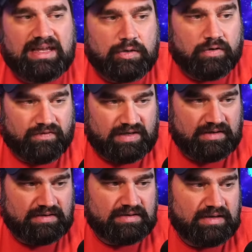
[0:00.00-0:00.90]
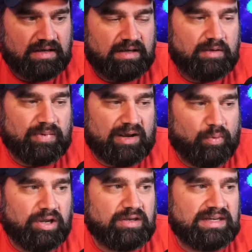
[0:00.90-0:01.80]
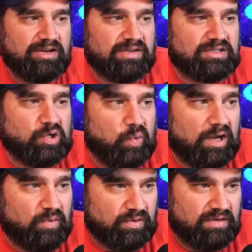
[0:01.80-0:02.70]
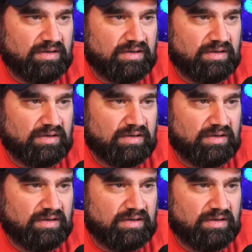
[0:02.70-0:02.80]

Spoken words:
either of these. But I want you to hear this quote.